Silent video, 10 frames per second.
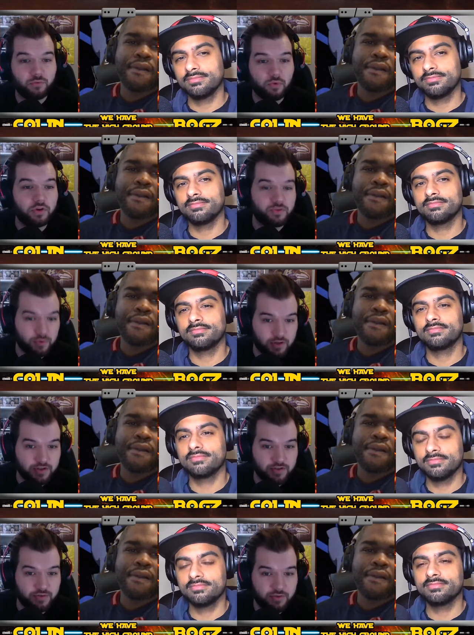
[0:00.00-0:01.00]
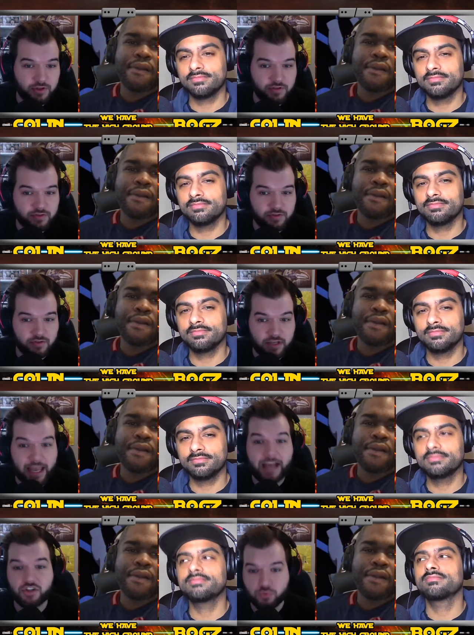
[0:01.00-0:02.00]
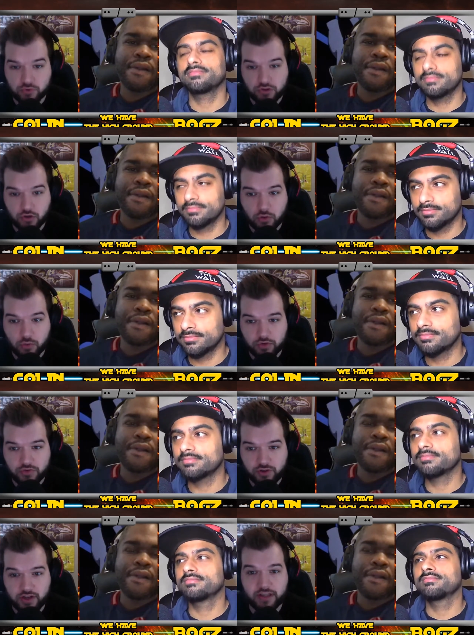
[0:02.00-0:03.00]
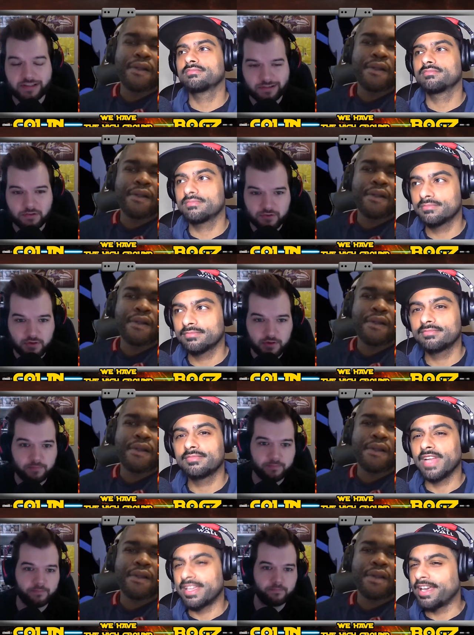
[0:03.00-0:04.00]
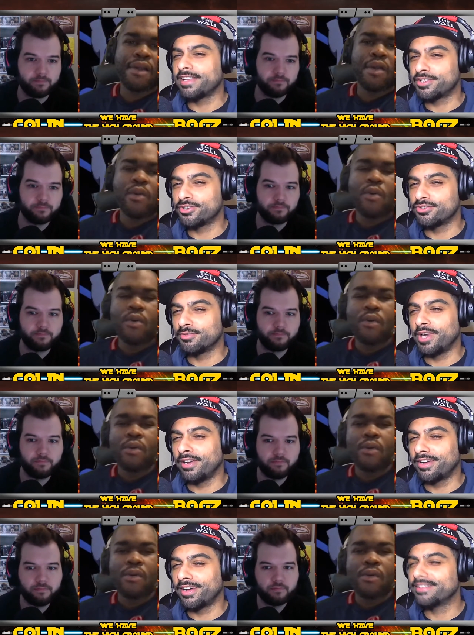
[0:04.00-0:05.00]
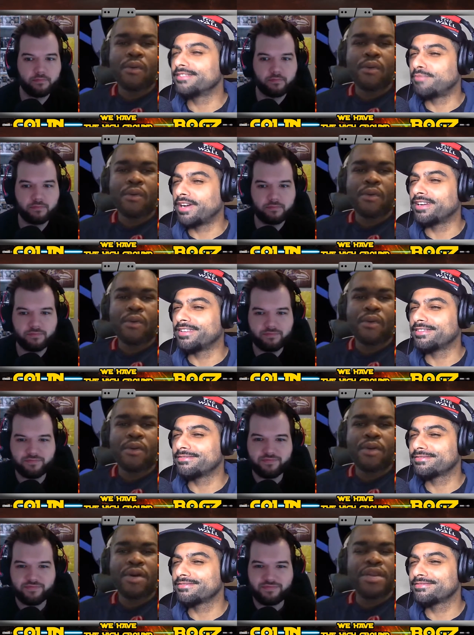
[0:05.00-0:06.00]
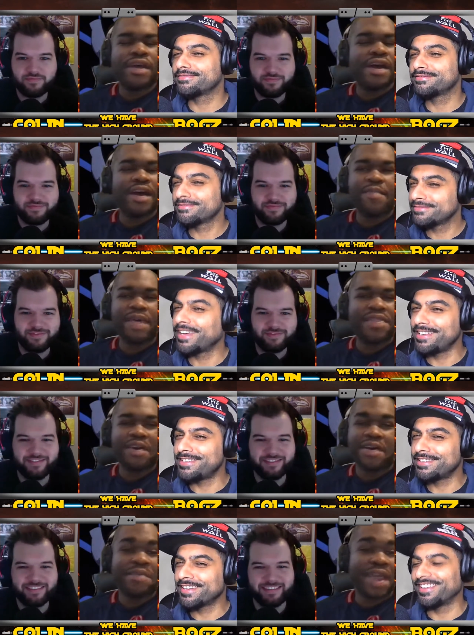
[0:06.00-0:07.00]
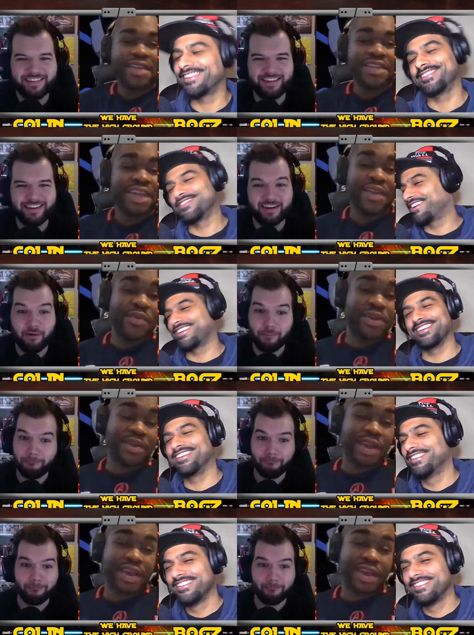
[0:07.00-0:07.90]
Speaker 1: which one of these new things the casual Star Wars fan is interested in.
Speaker 2: I think I think Sean's a Willow guy by. No, I'm not, no, actually not a Willow guy.